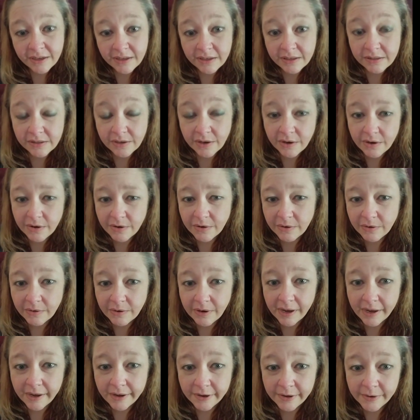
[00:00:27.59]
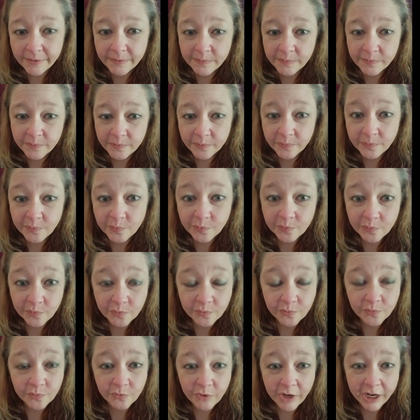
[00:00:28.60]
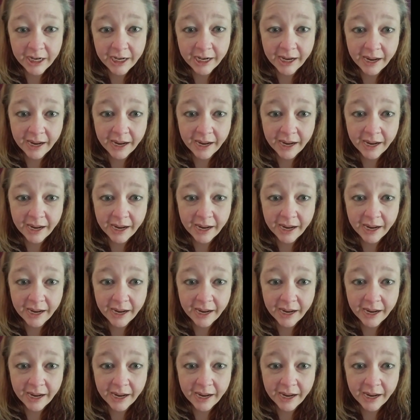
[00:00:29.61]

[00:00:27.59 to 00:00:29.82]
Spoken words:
So right